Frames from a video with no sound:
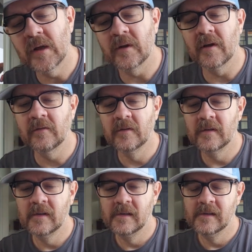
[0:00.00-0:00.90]
we go.
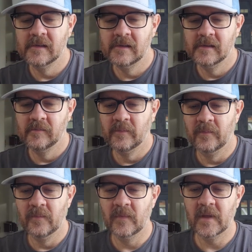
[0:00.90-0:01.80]

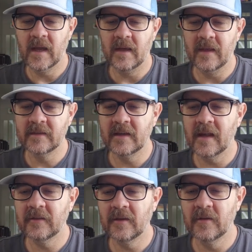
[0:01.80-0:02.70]
Okay, that's
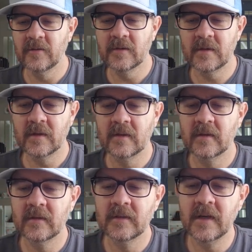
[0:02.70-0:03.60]
got those
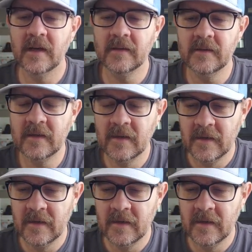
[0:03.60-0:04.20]
done.